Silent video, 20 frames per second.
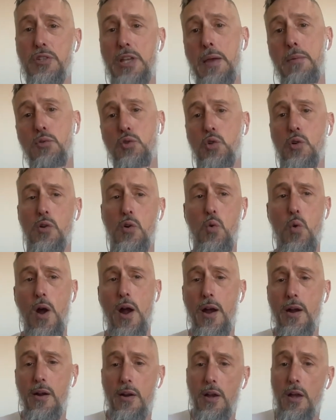was able to
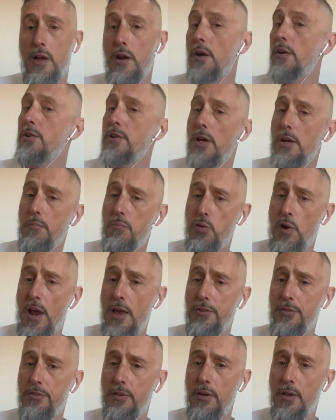acquire a hundred ton
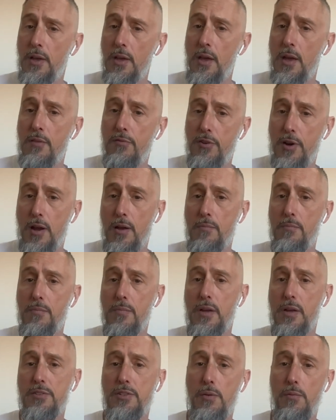press
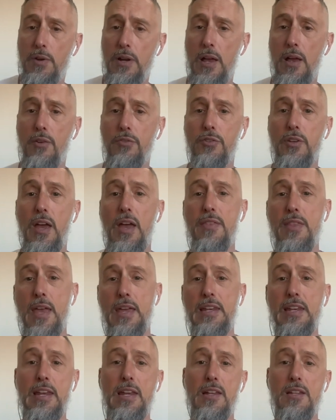from someone else, and
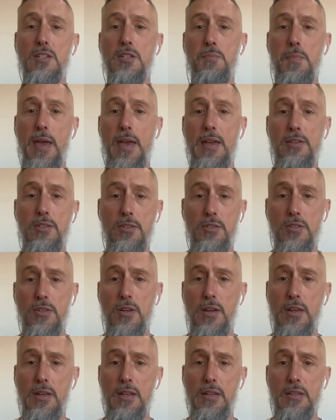they needed space
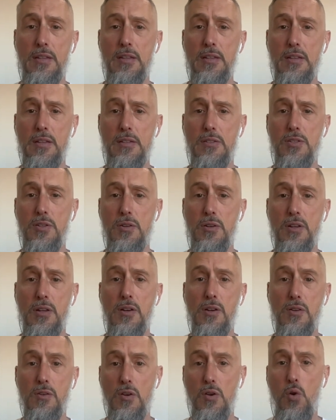to to,
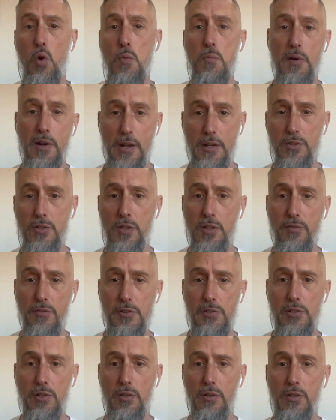to incorporate it into their
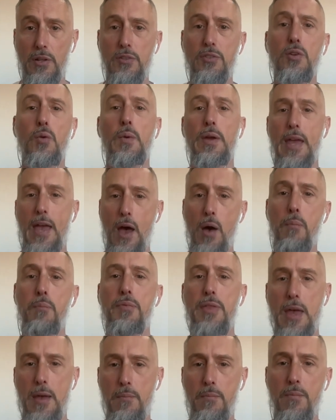facility. So we
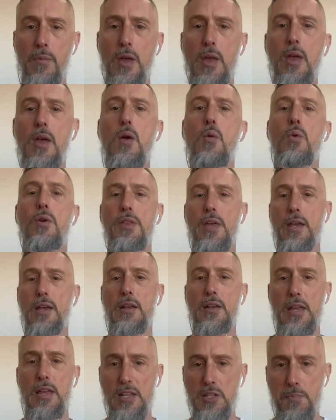help them where they
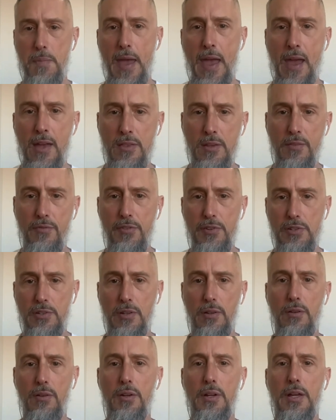could expand their
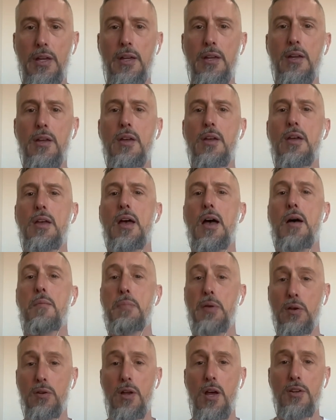facility,
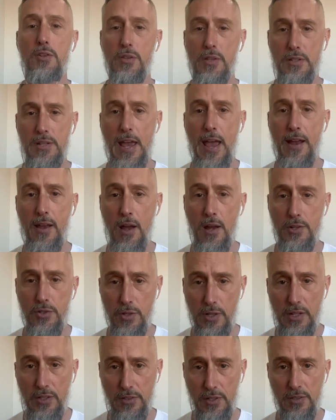uh, build onto the tack
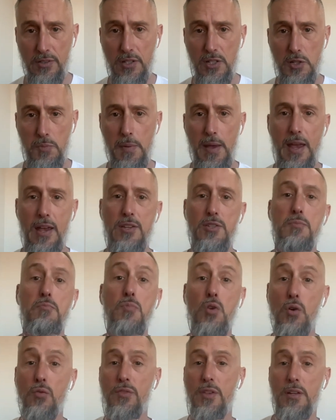onto the existing space,
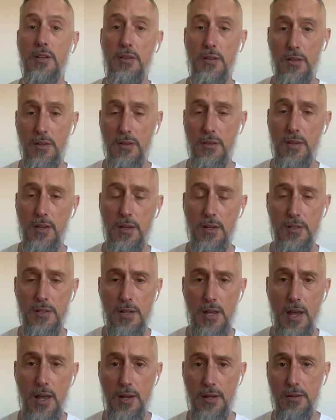move the the
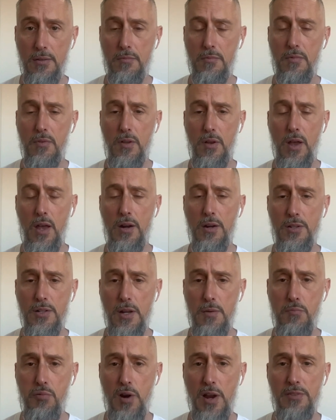ton the 100
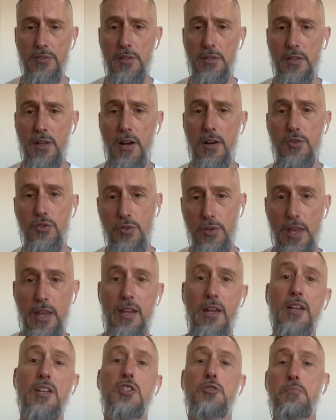ton press in there so
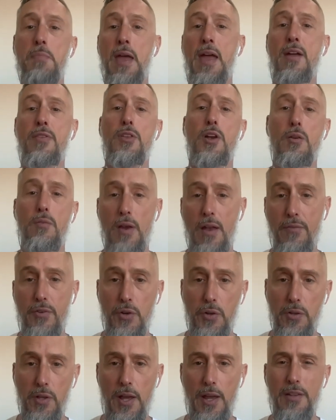they could expand their
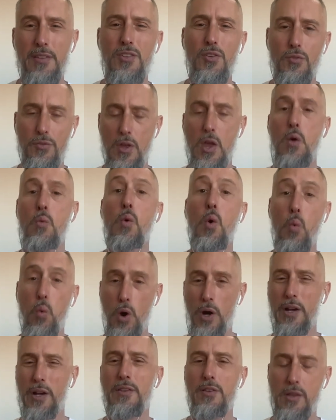revenue line. So we'll
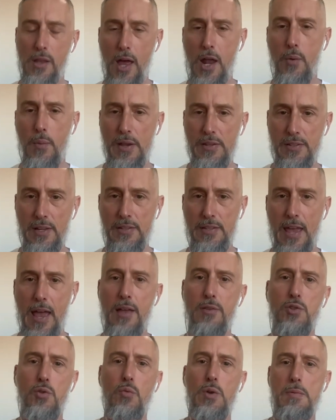work in a lot of ways like
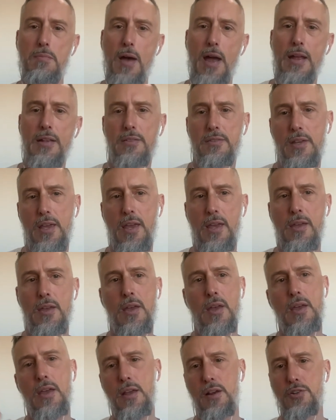that. So we might say,
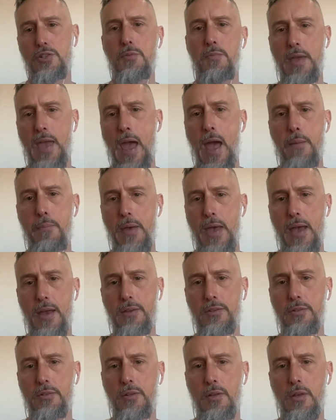here's some
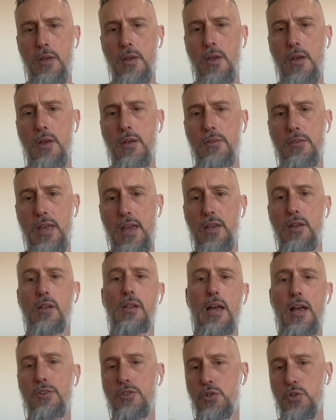capex that
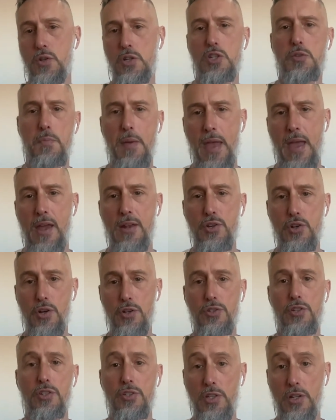allows you to expand
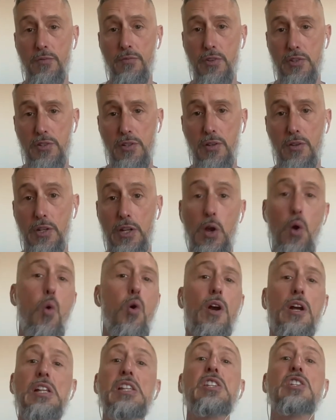your existing facility or